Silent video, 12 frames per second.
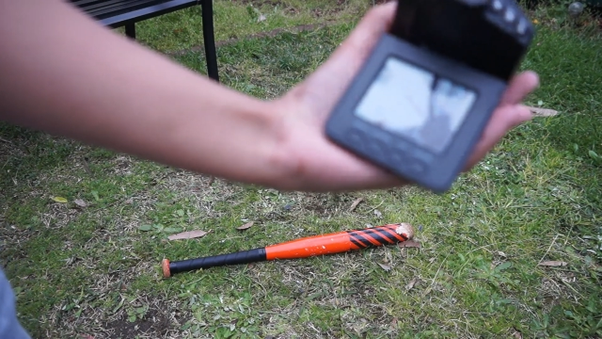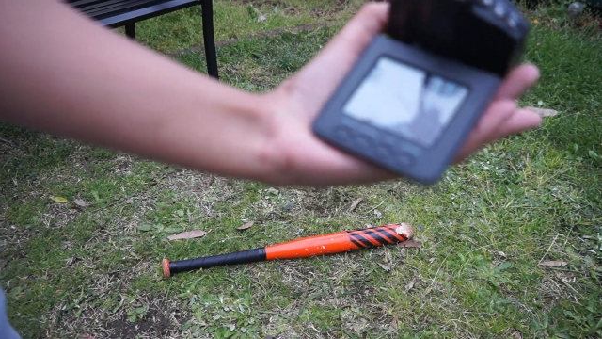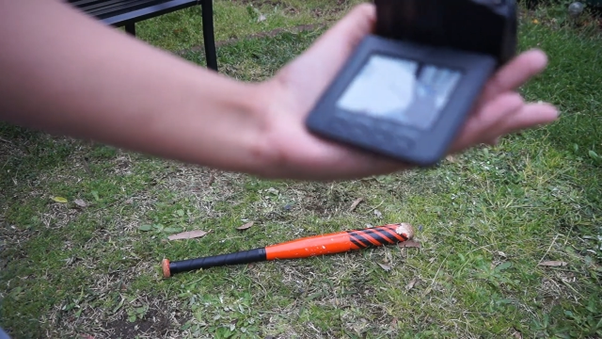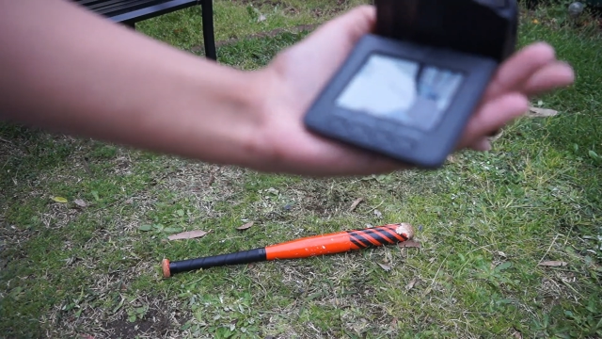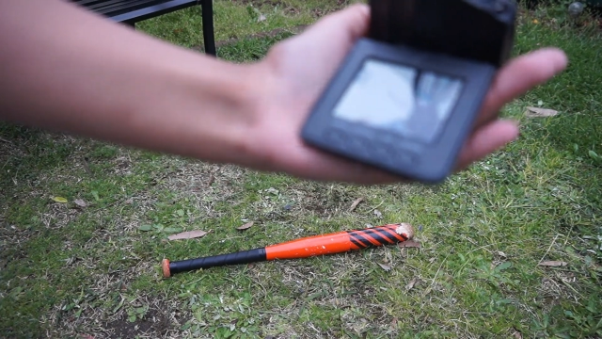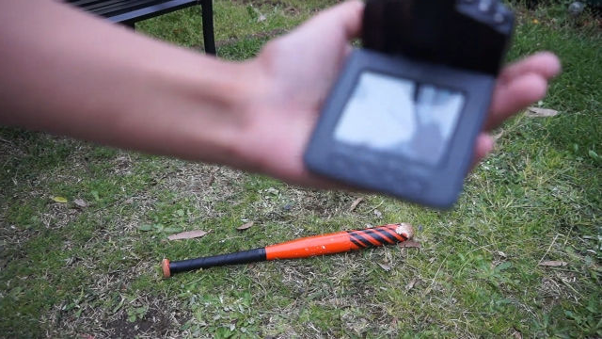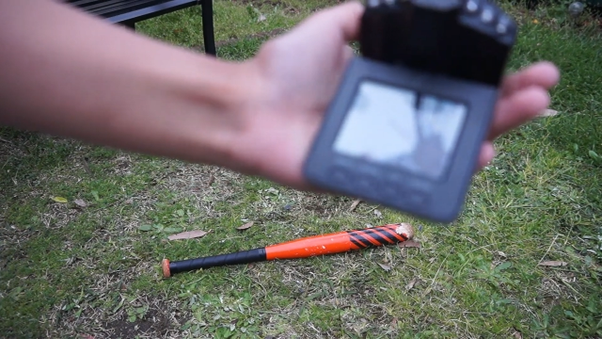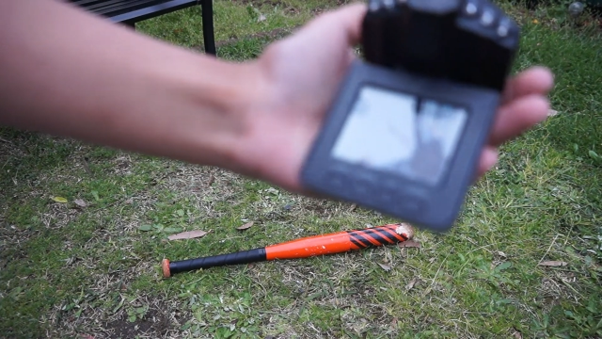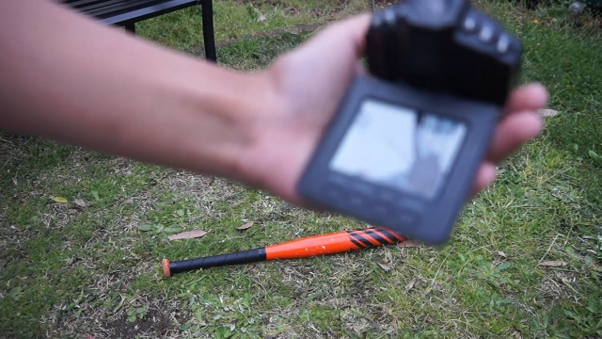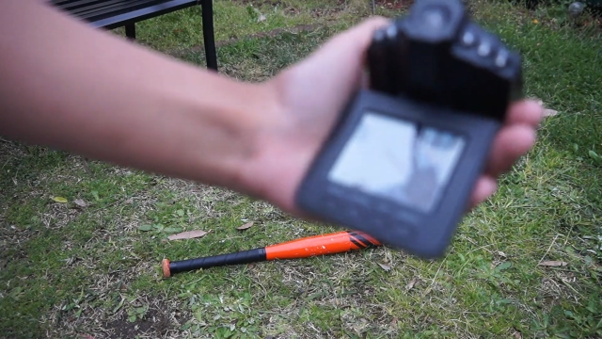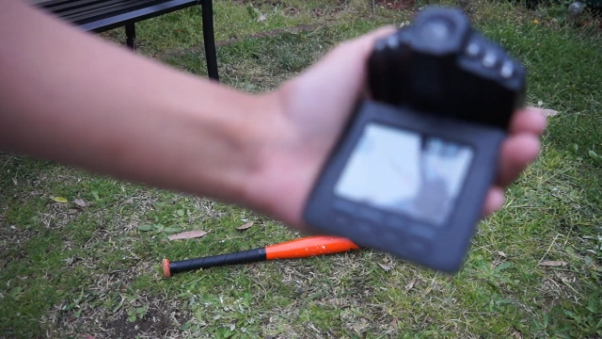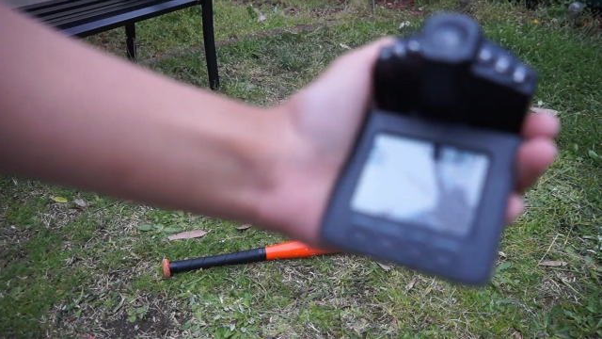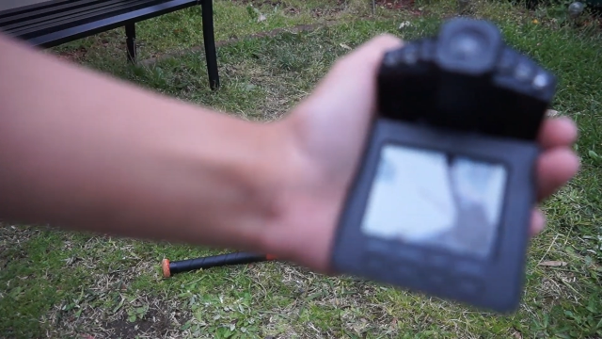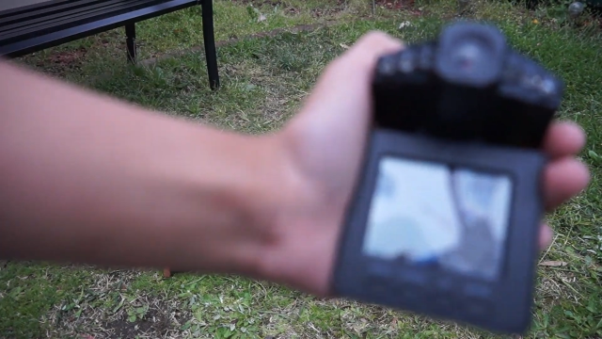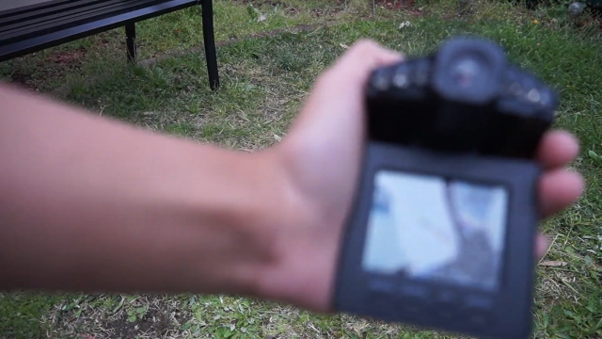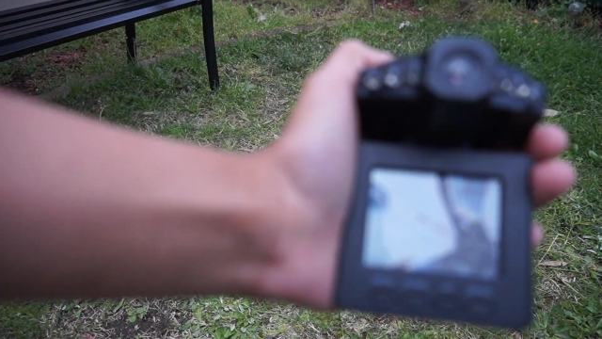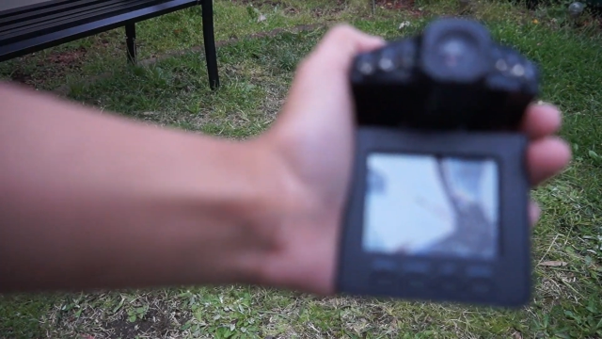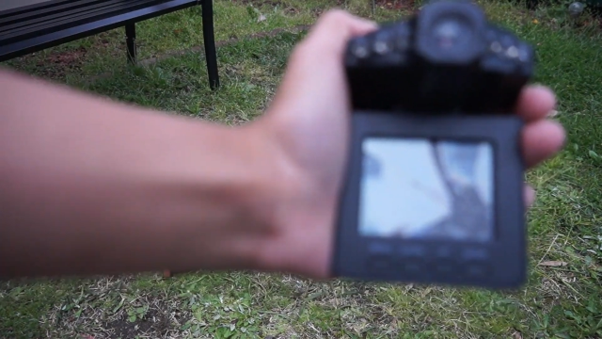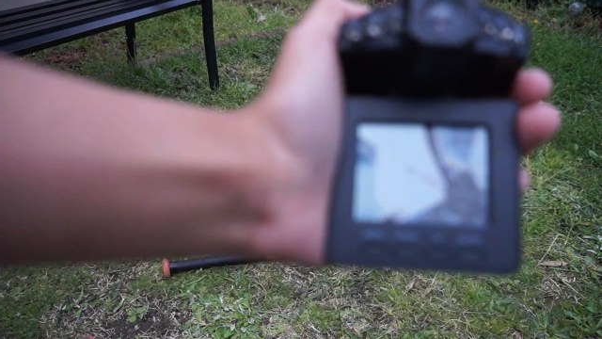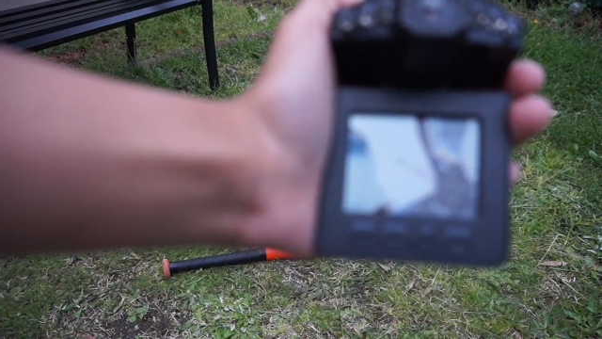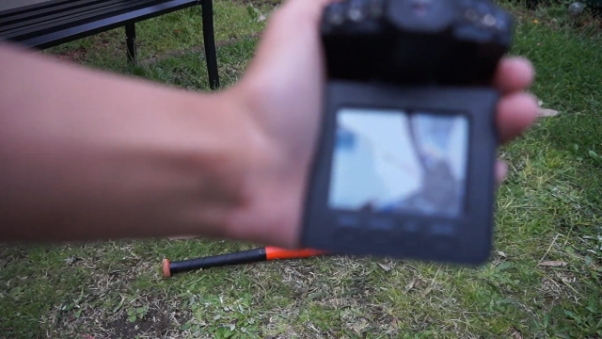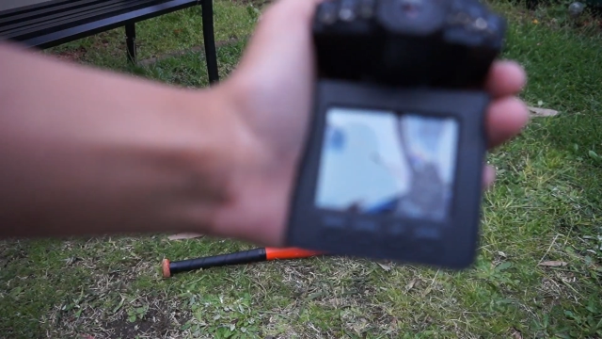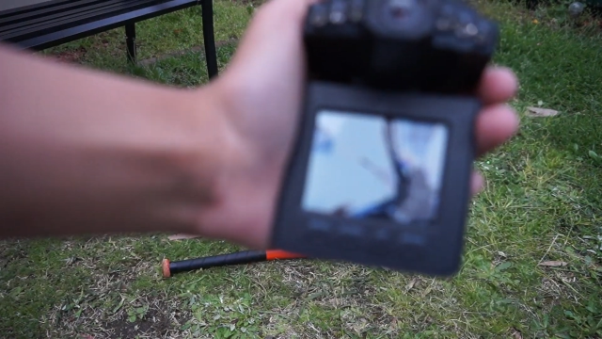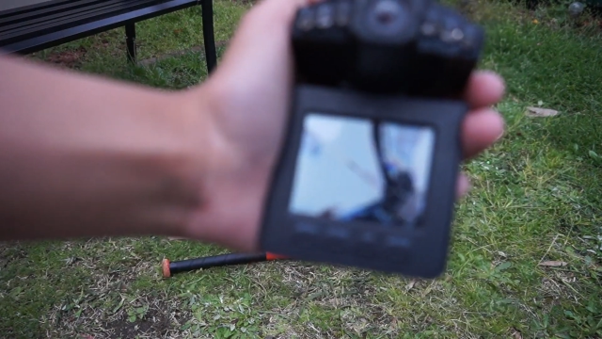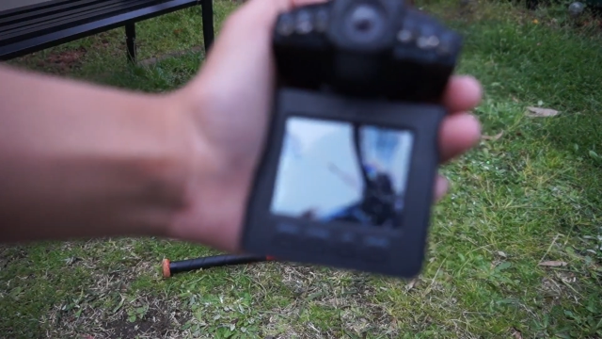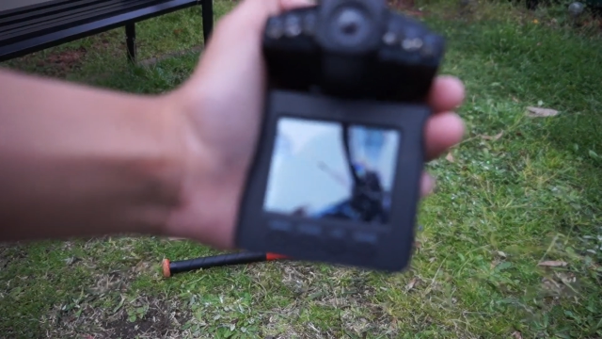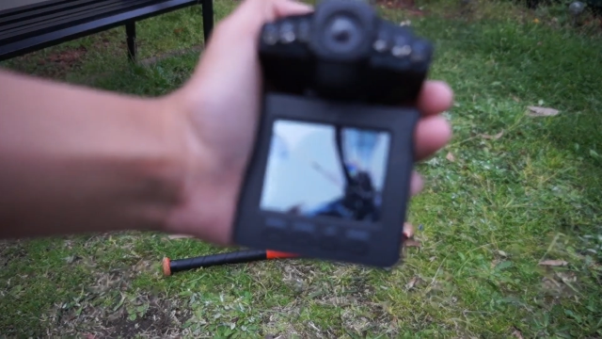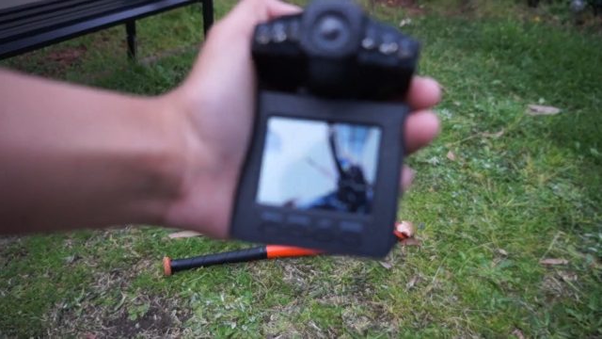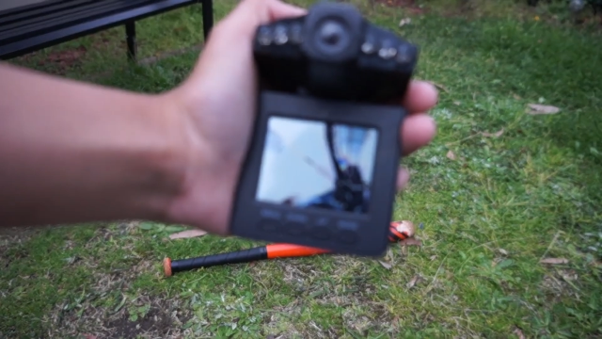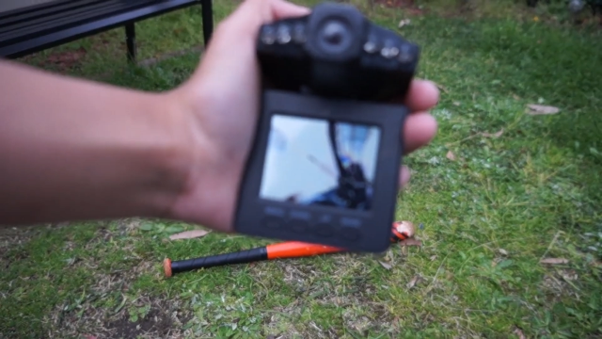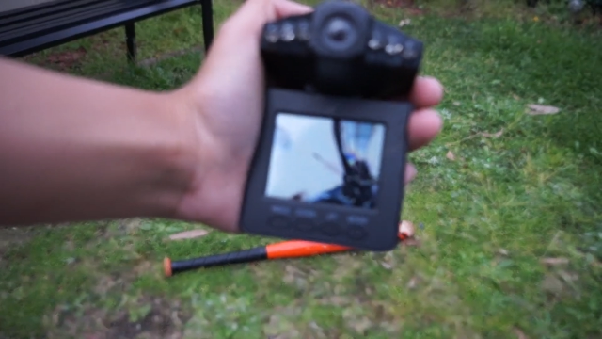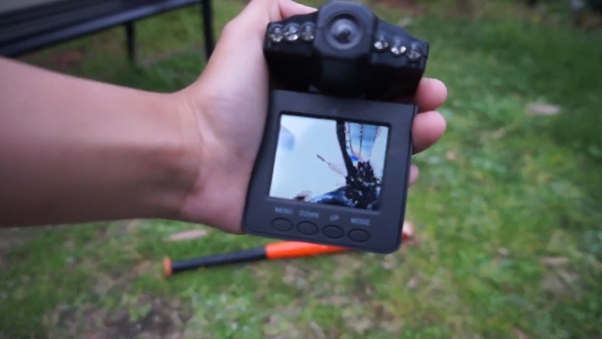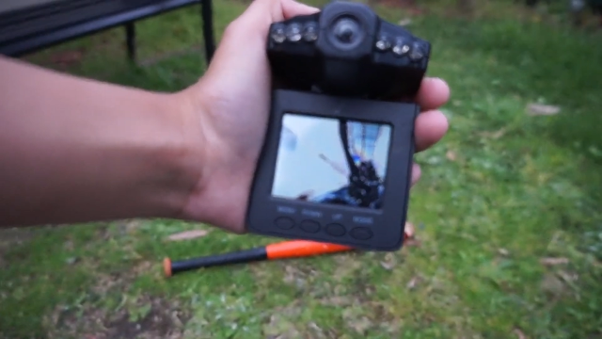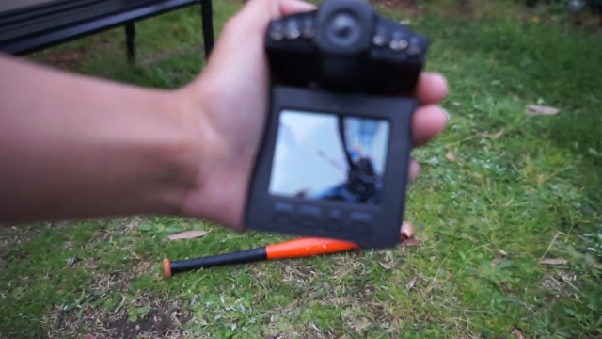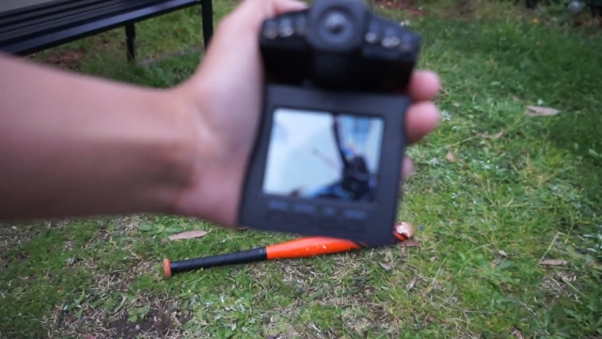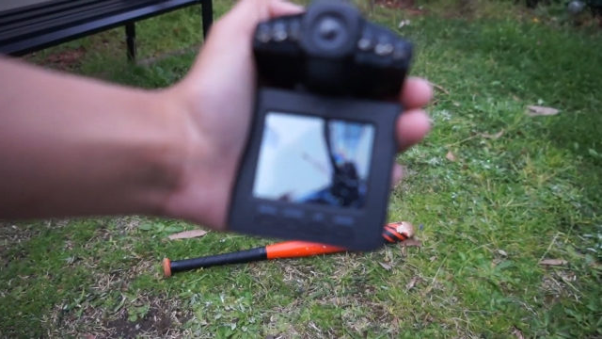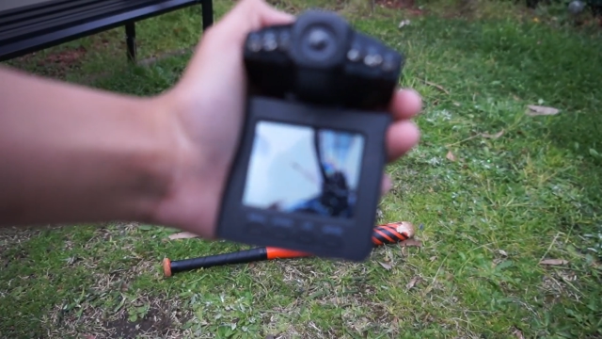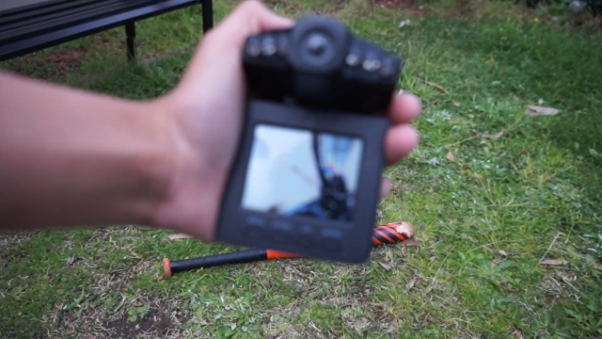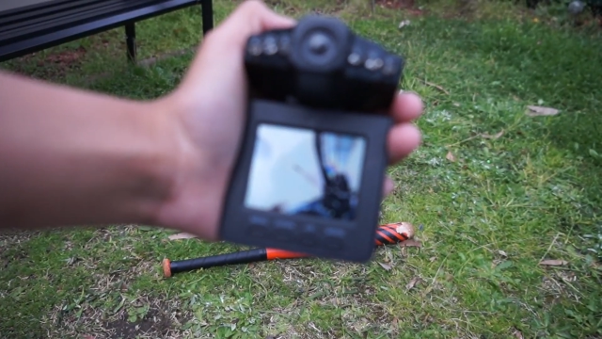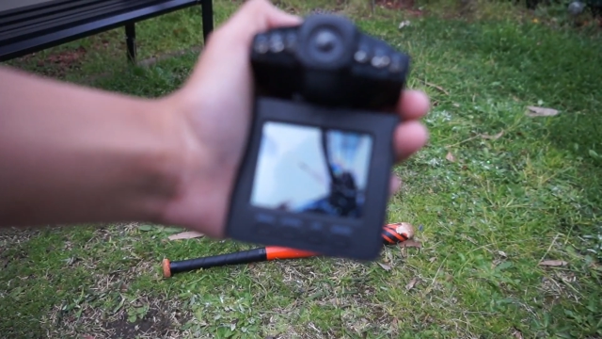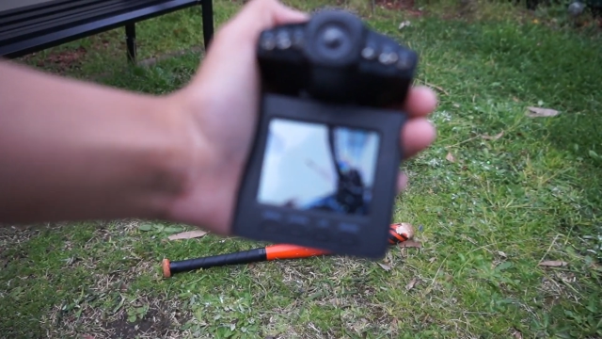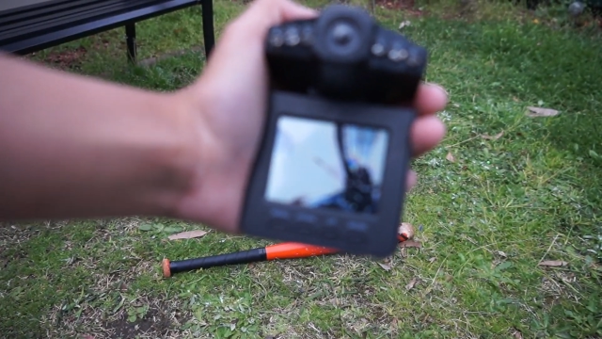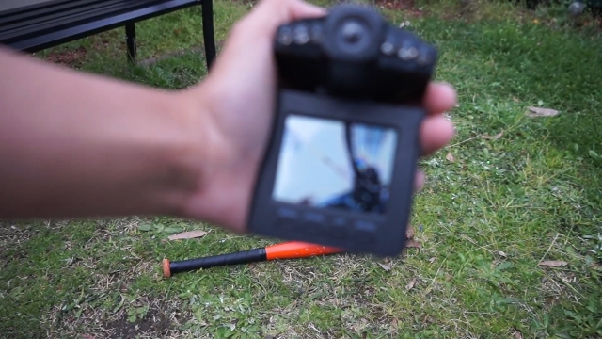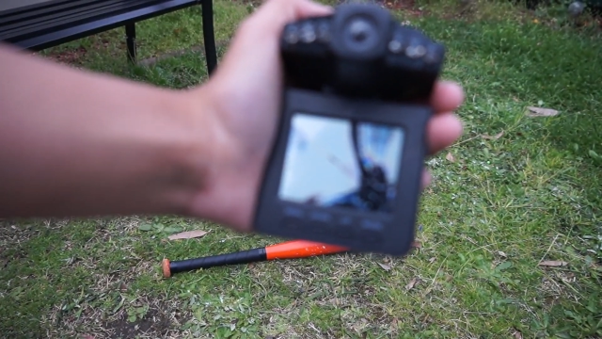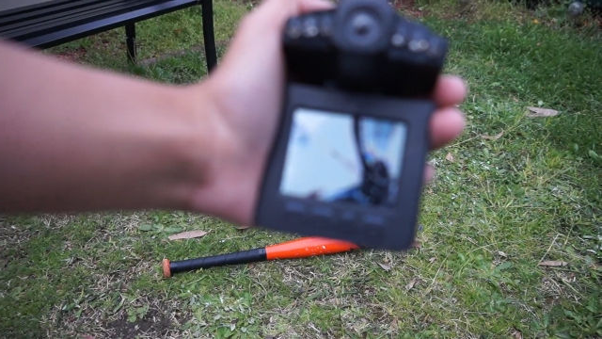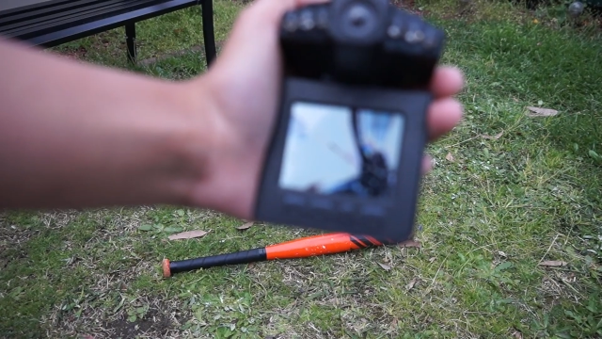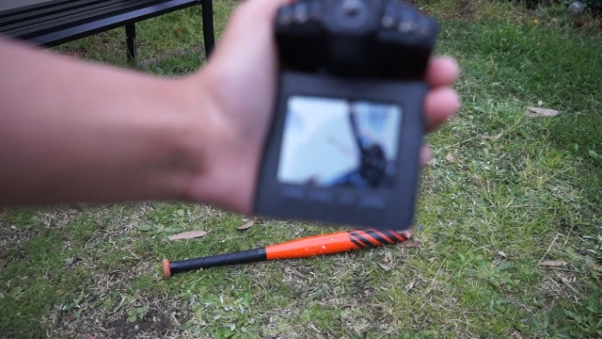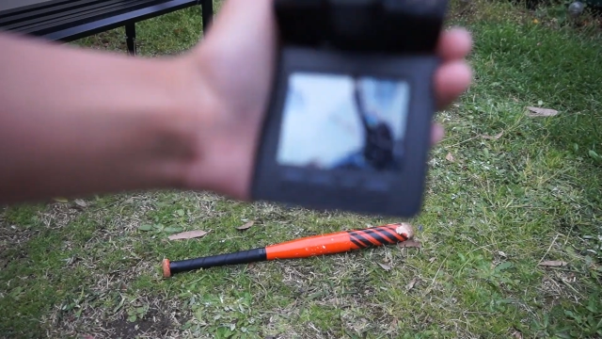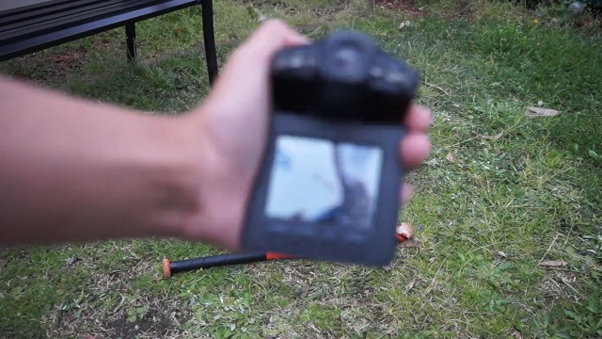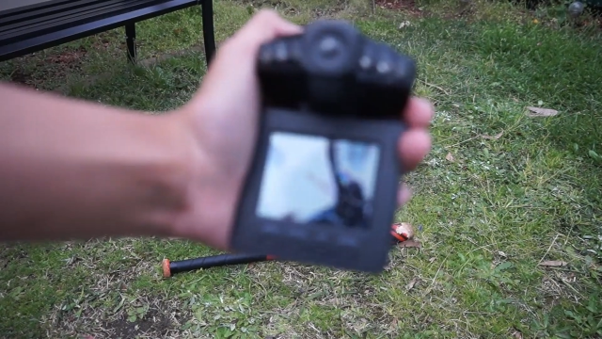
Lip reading: [unreadable: no face in view]